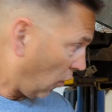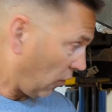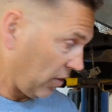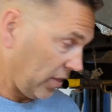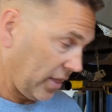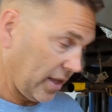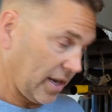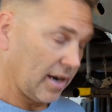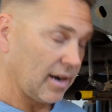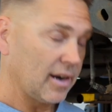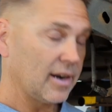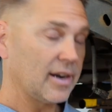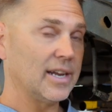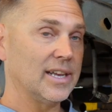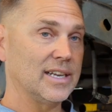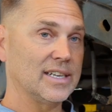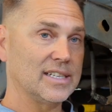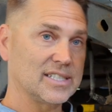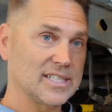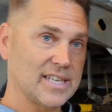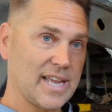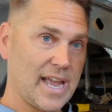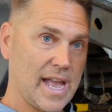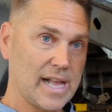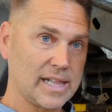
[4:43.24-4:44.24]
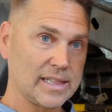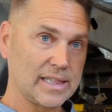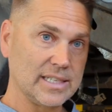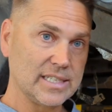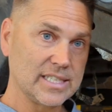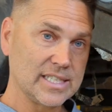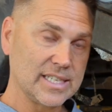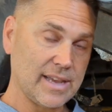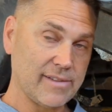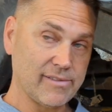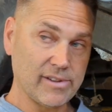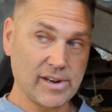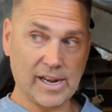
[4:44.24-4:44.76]
Over there,
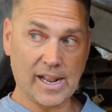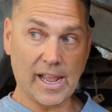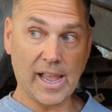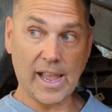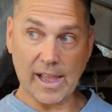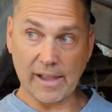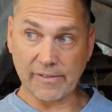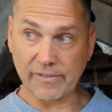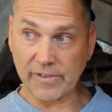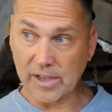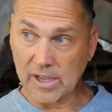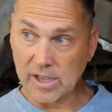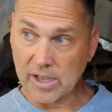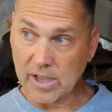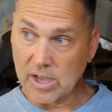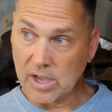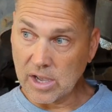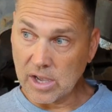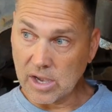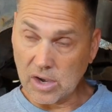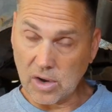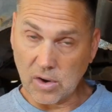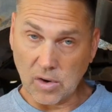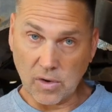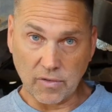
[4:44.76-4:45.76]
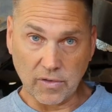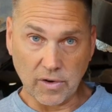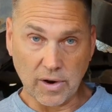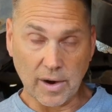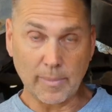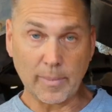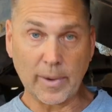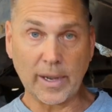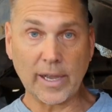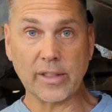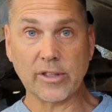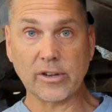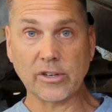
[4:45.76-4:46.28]
exactly seven and a half.
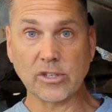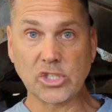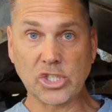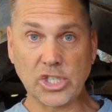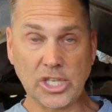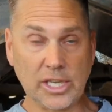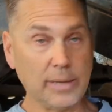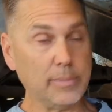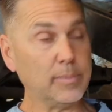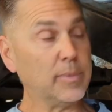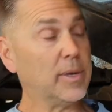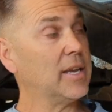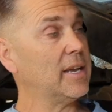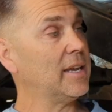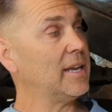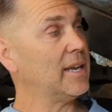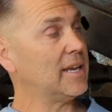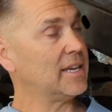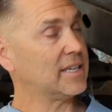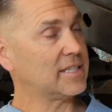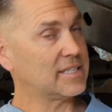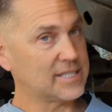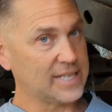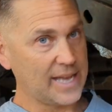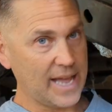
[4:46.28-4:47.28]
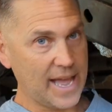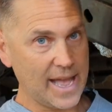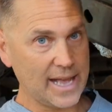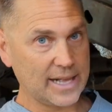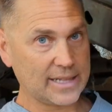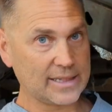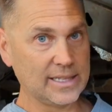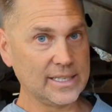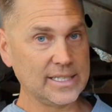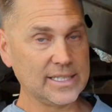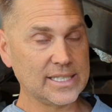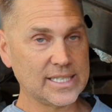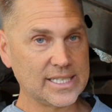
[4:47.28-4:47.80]
Over on my other Jeep,
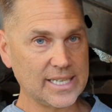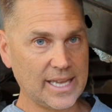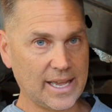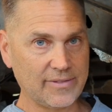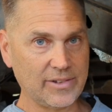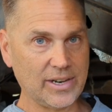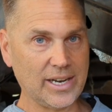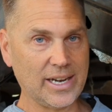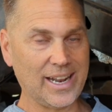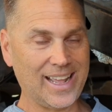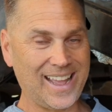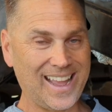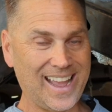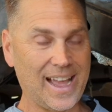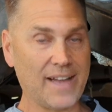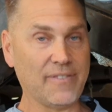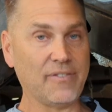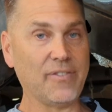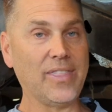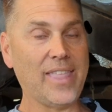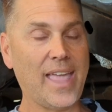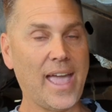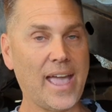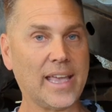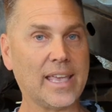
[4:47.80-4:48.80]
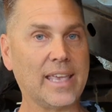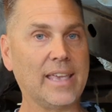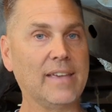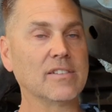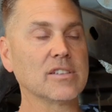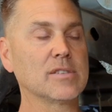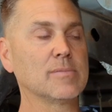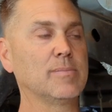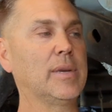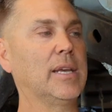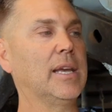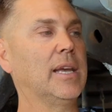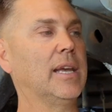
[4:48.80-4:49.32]
exactly seven and a half. That
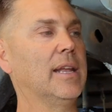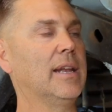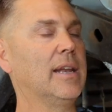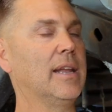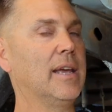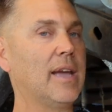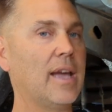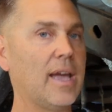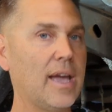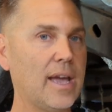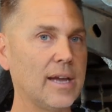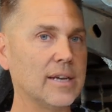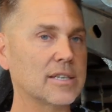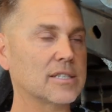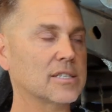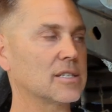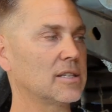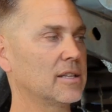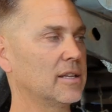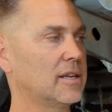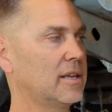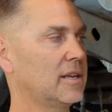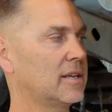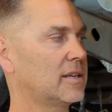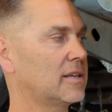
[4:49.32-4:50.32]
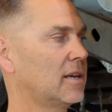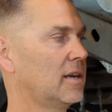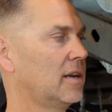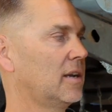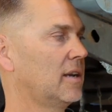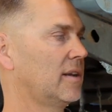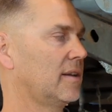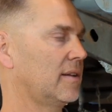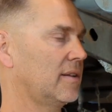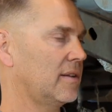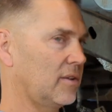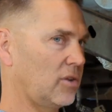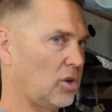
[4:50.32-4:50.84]
gives me an excellent,
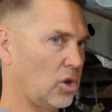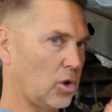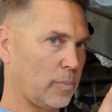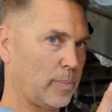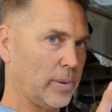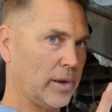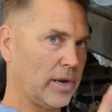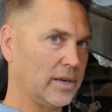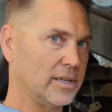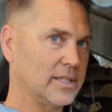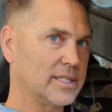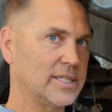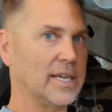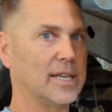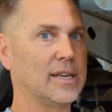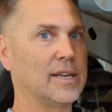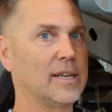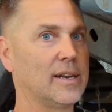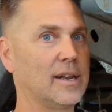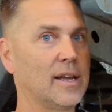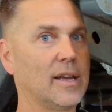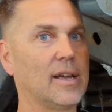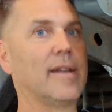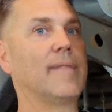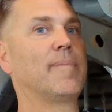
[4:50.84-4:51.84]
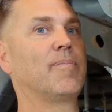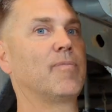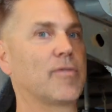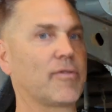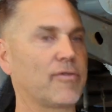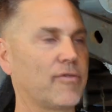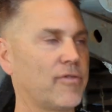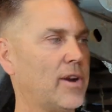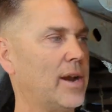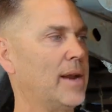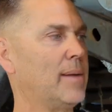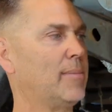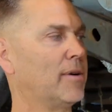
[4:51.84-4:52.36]
no pun intended,
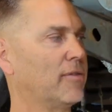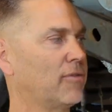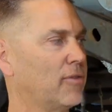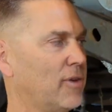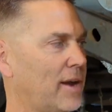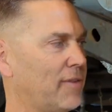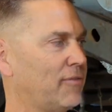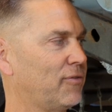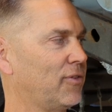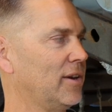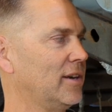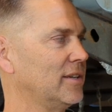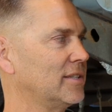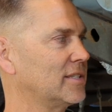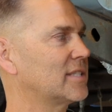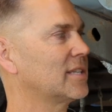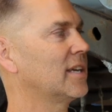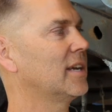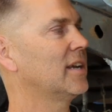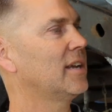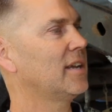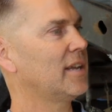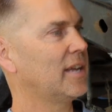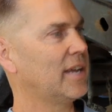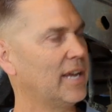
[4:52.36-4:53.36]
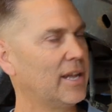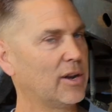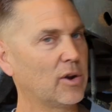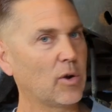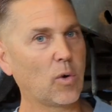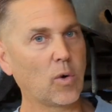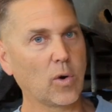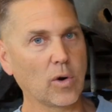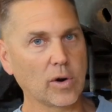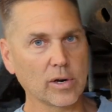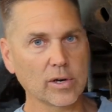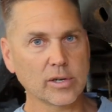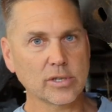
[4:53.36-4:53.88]
frame of reference
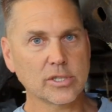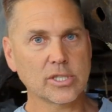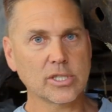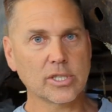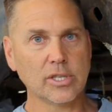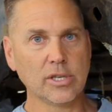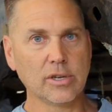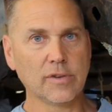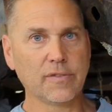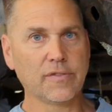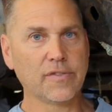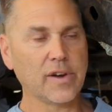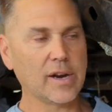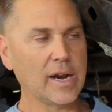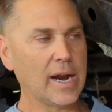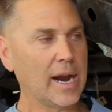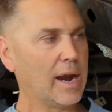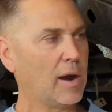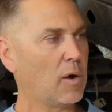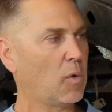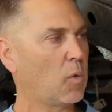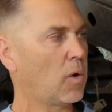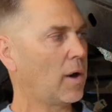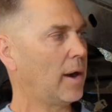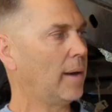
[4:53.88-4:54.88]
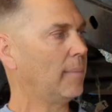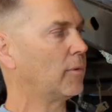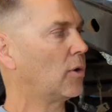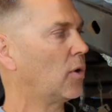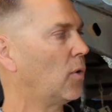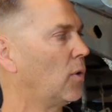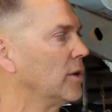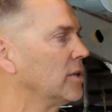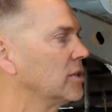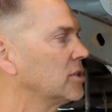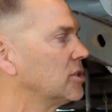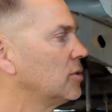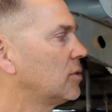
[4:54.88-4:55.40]
in order to figure out where
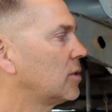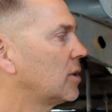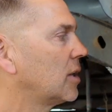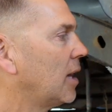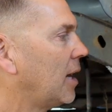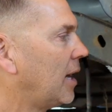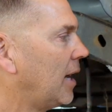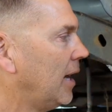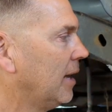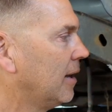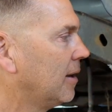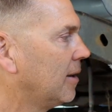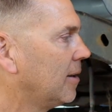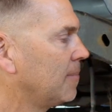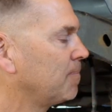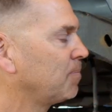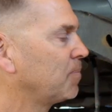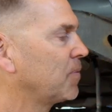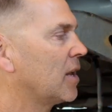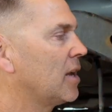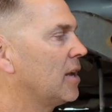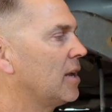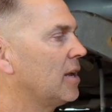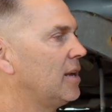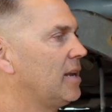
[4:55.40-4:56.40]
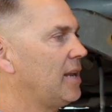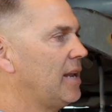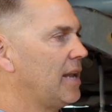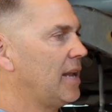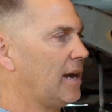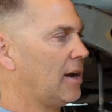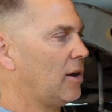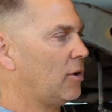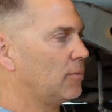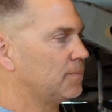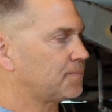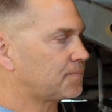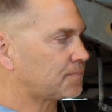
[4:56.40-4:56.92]
I'm going to cut.
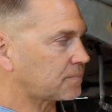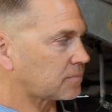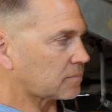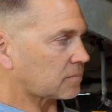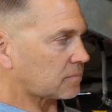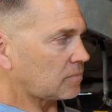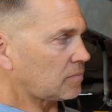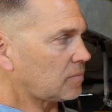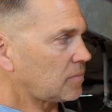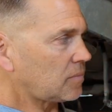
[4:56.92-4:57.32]
Now,